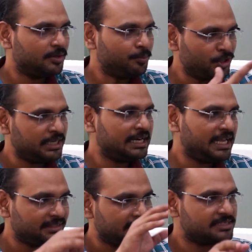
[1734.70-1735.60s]
put in a
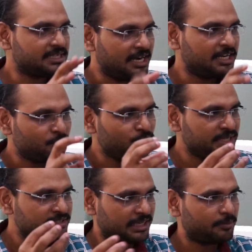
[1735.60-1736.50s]
lathe and start
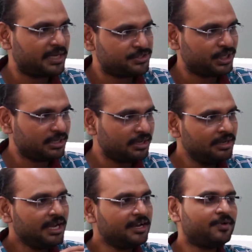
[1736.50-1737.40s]
removing chunk by chunk,
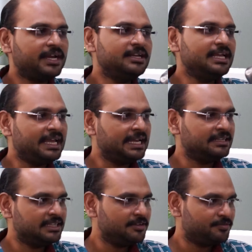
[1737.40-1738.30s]
and finally I
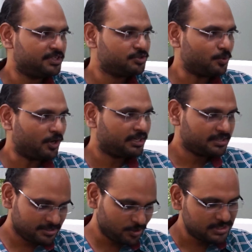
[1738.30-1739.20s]
get the finished product.
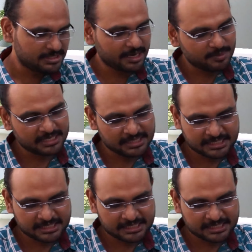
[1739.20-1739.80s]
So this can be an